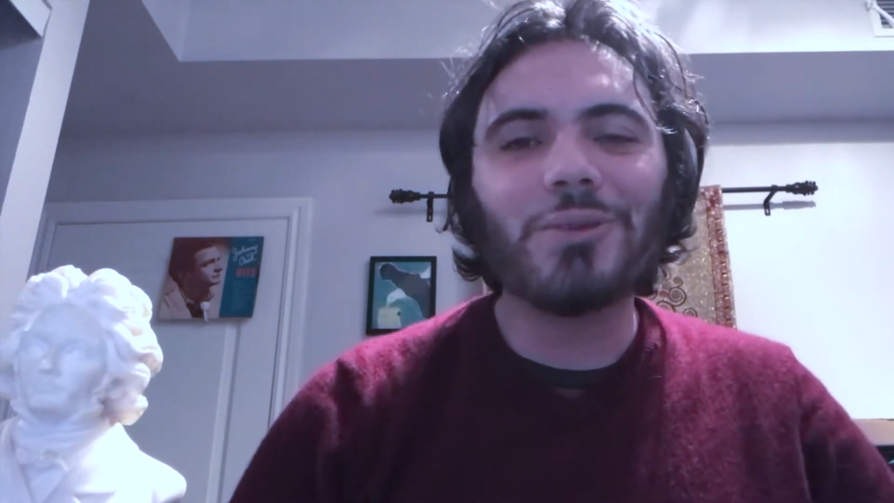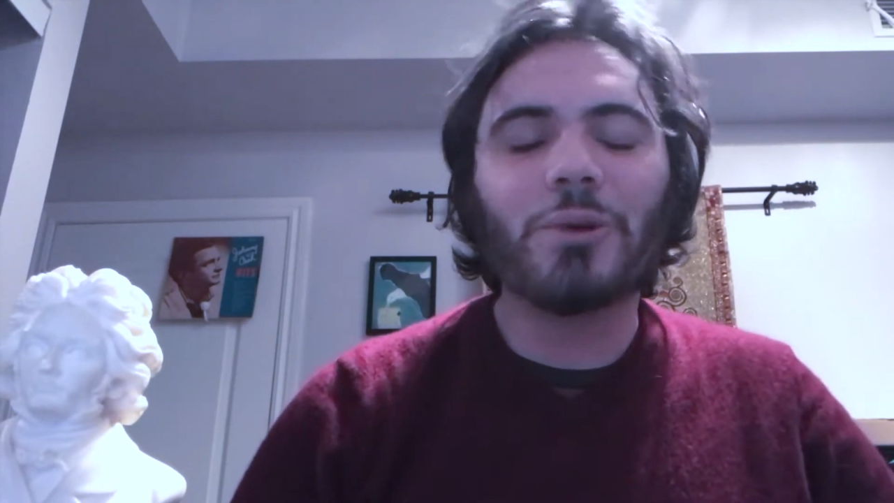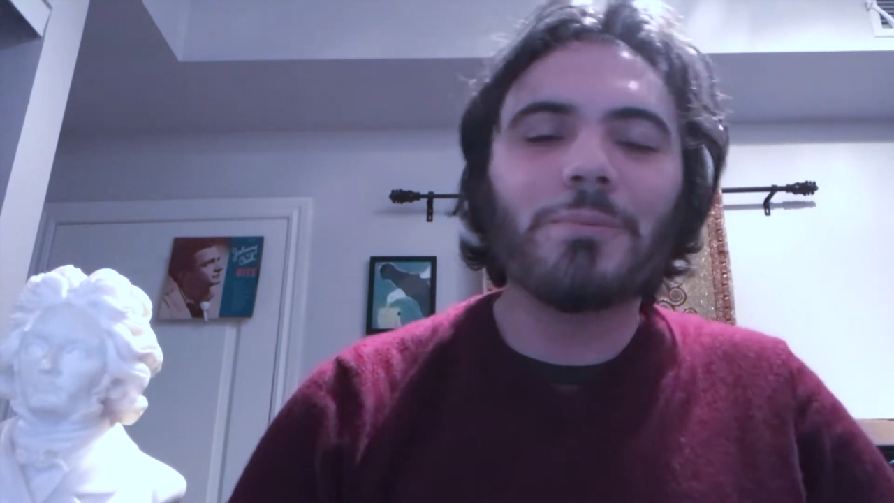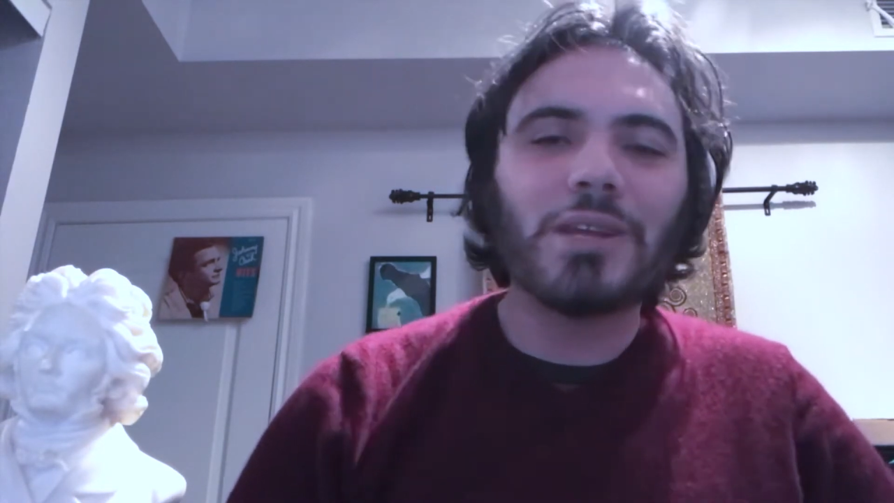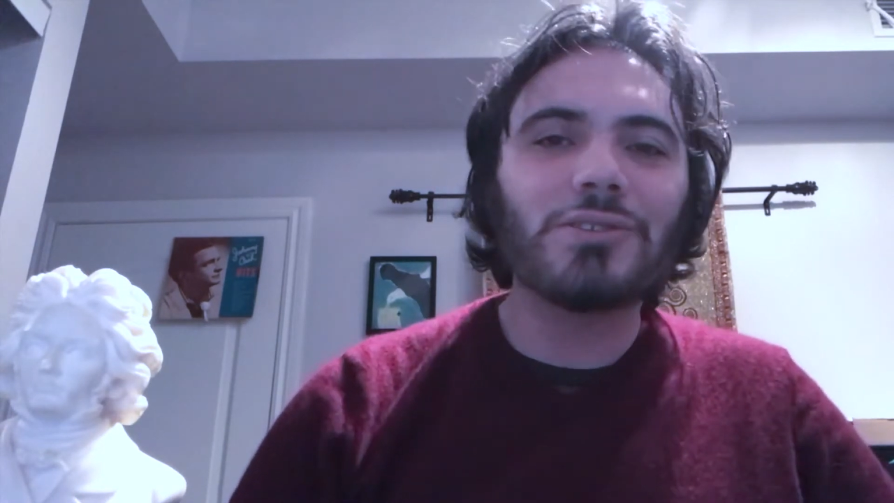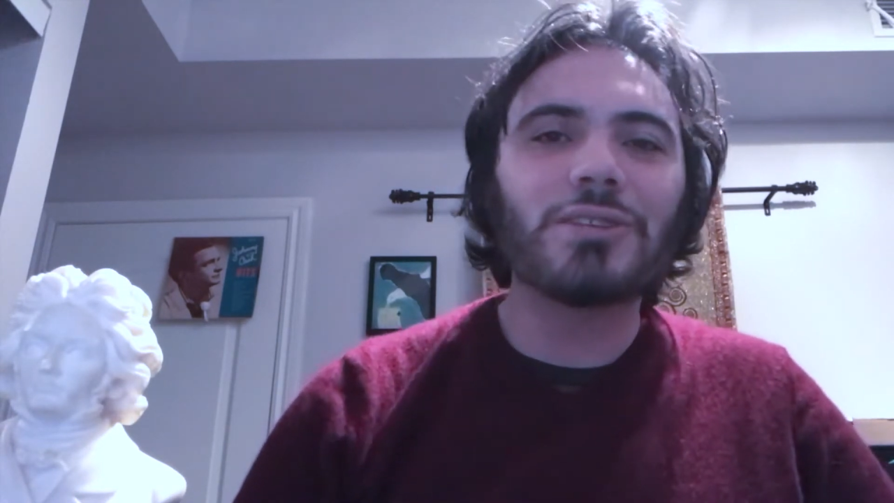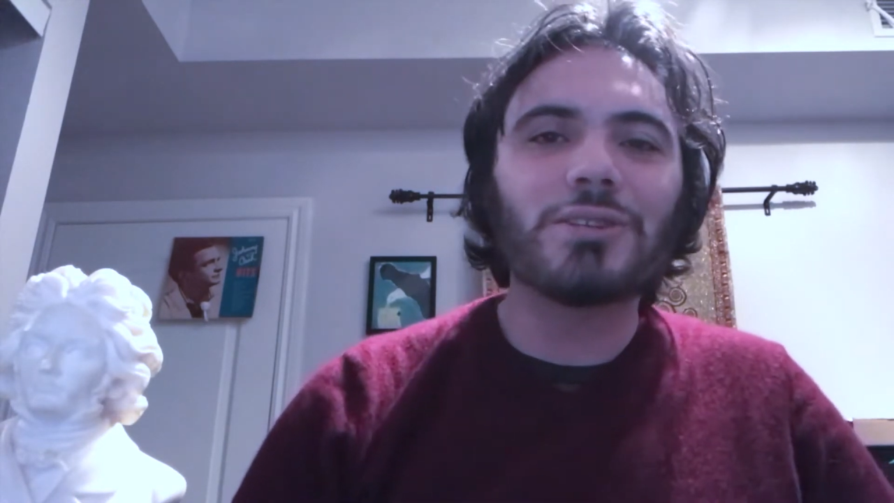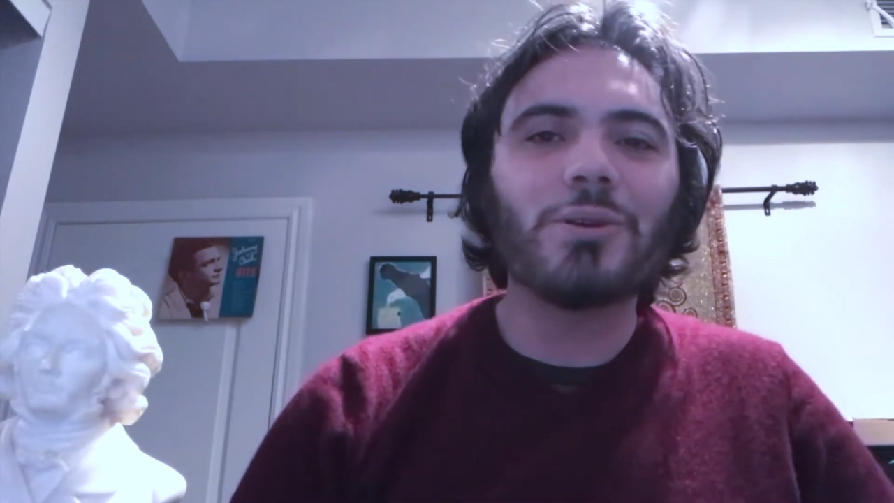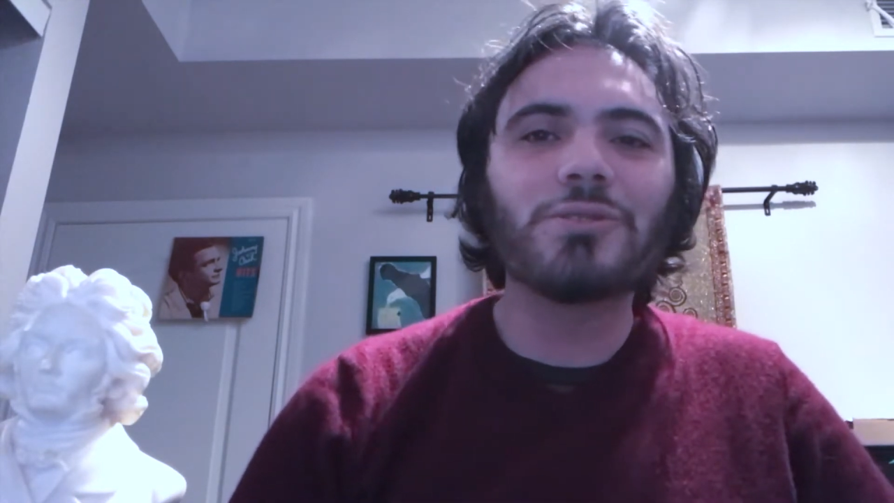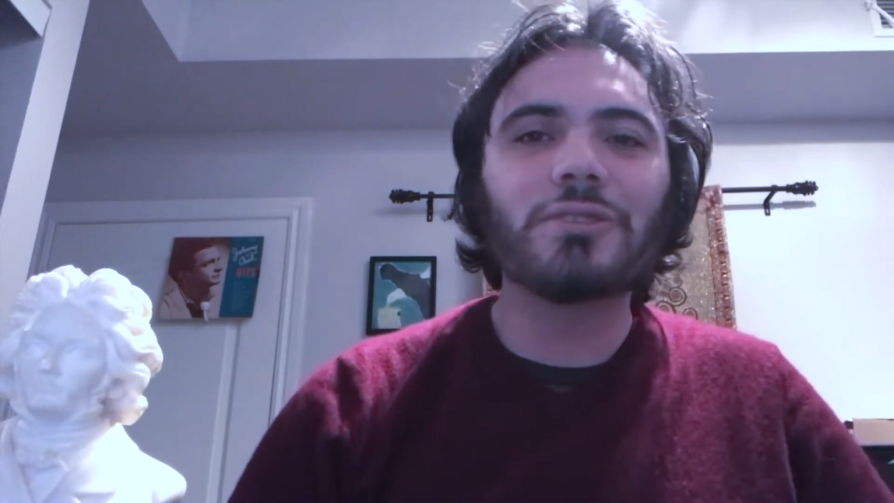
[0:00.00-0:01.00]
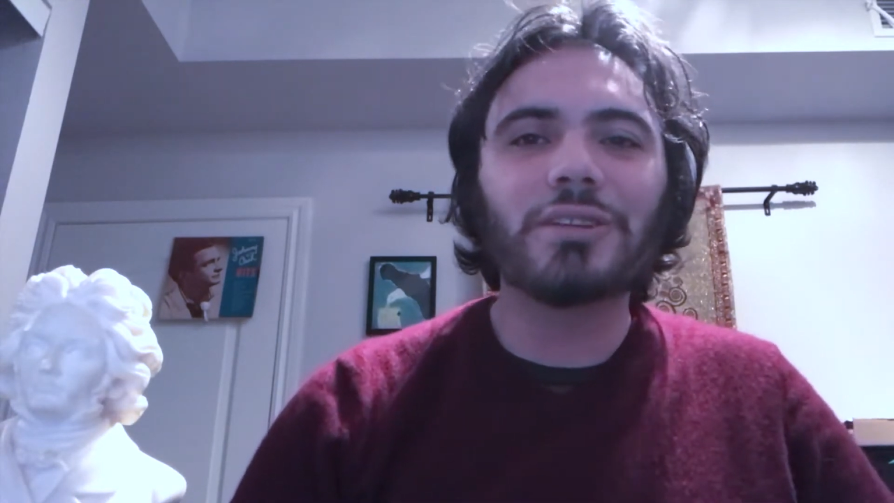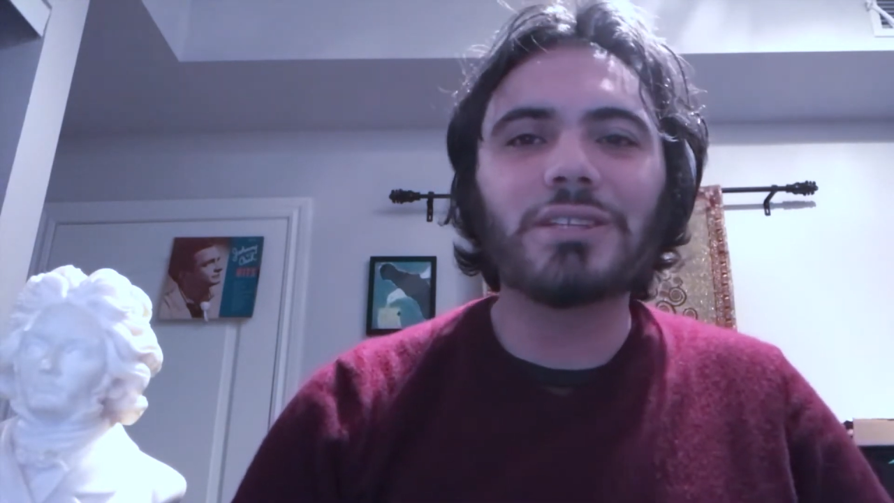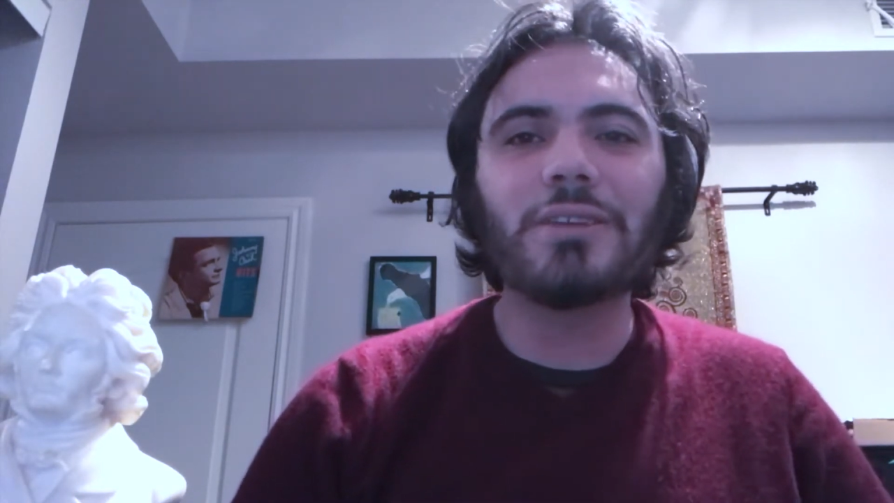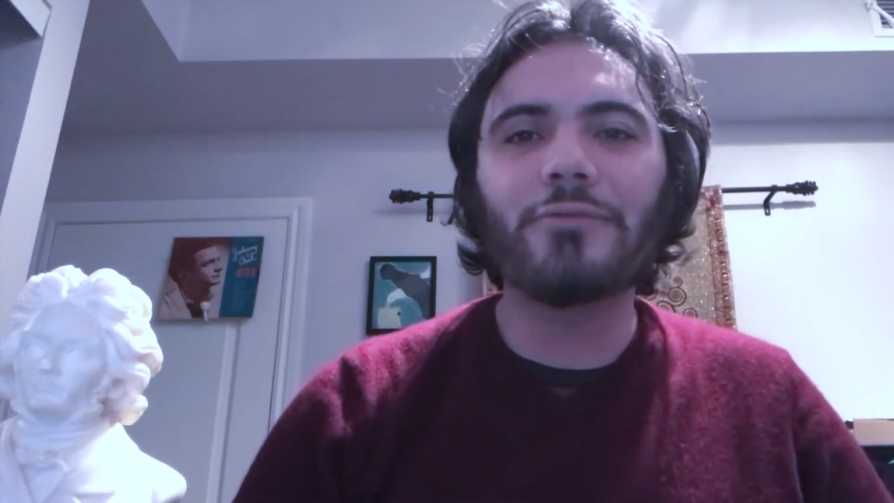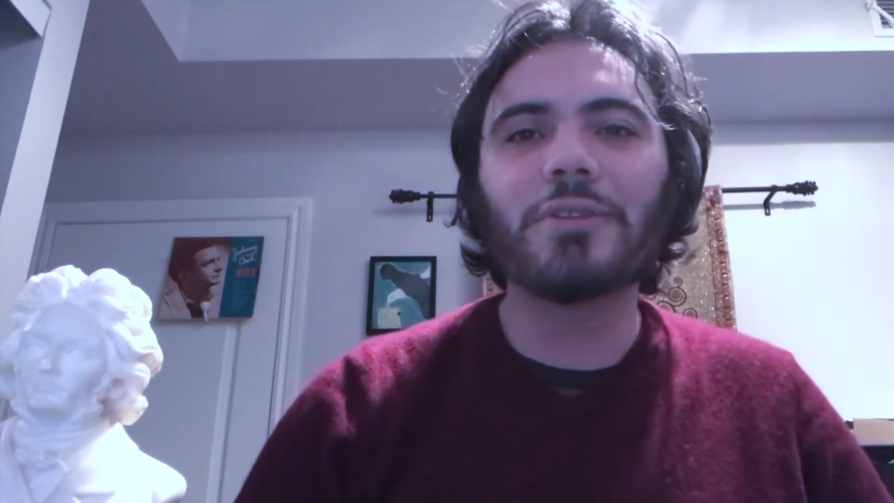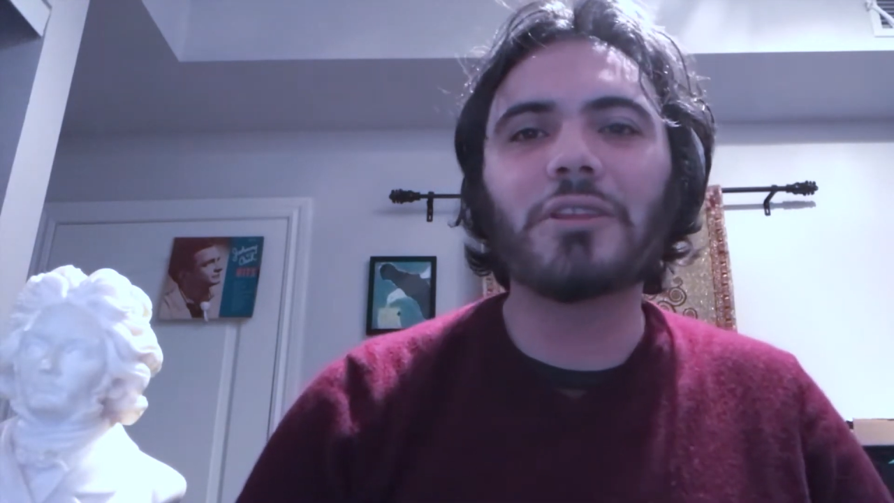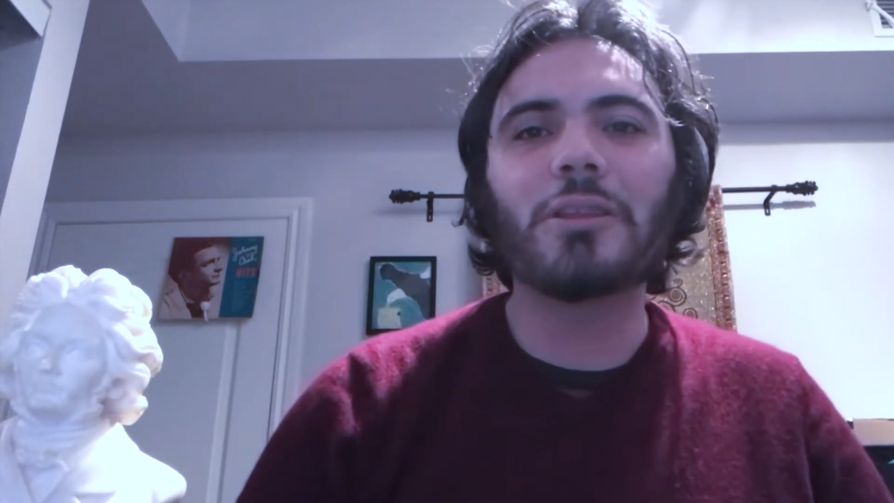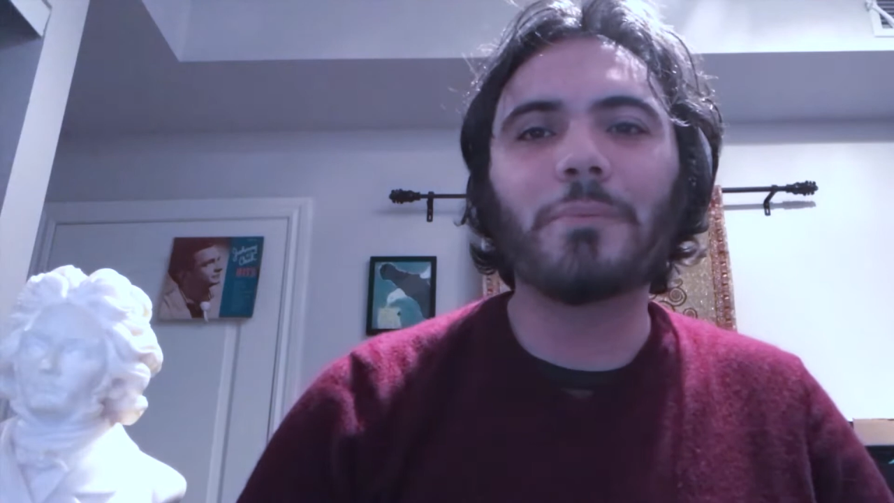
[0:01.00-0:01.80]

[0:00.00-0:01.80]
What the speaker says: and what makes the Stones really different than the